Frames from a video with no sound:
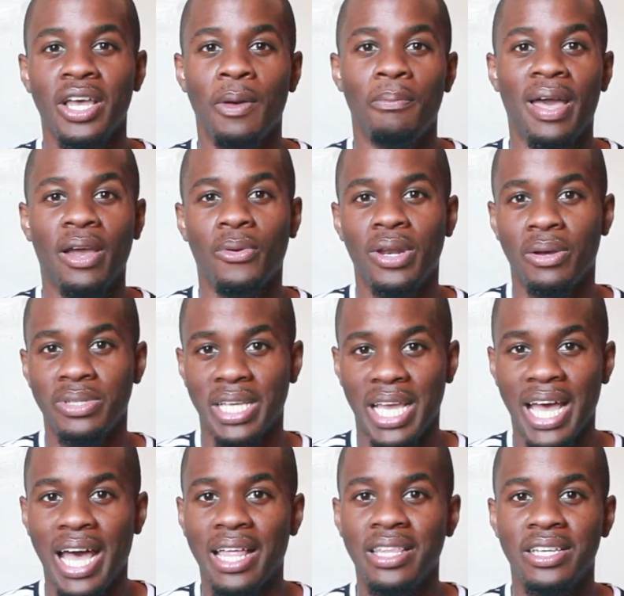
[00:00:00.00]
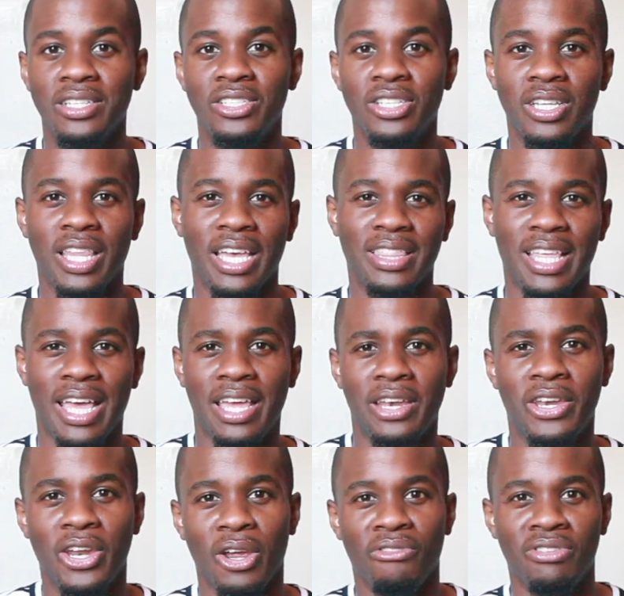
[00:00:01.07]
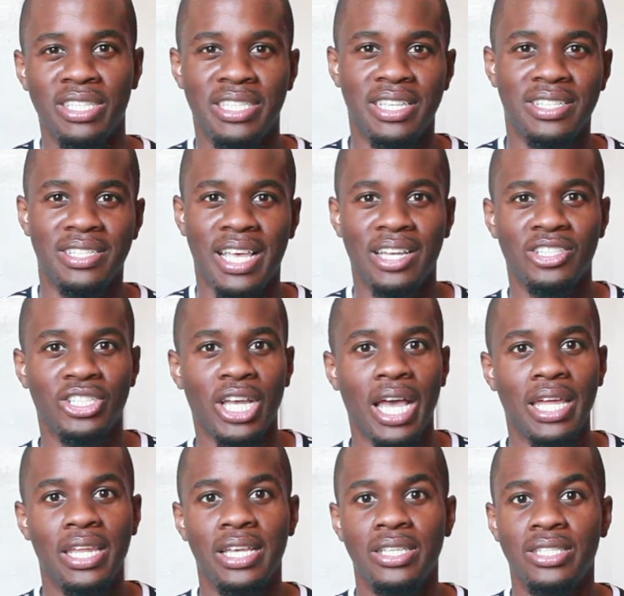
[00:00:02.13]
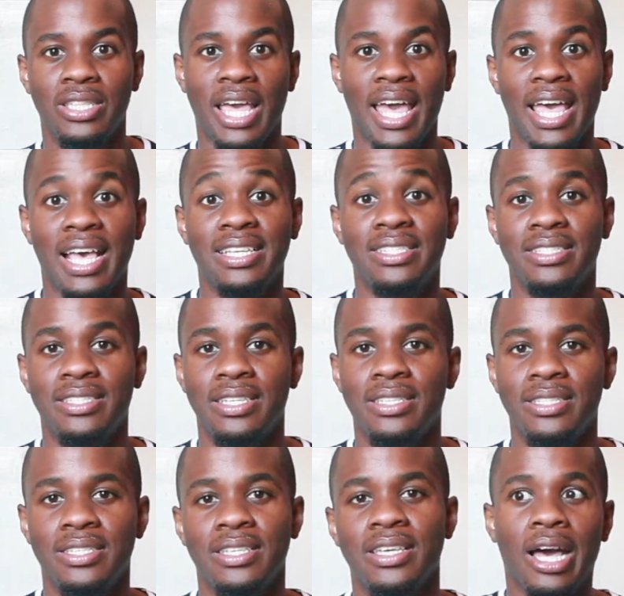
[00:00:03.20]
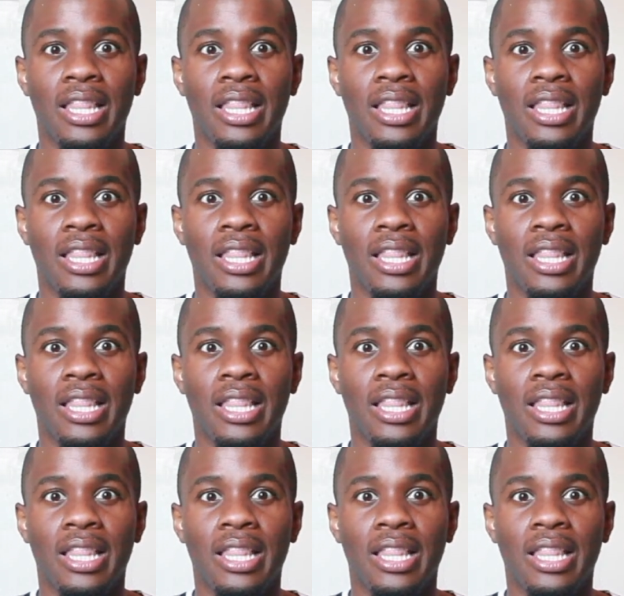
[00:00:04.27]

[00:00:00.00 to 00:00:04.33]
back when I was in college, like that nervousness, that shyness, that hesitancy.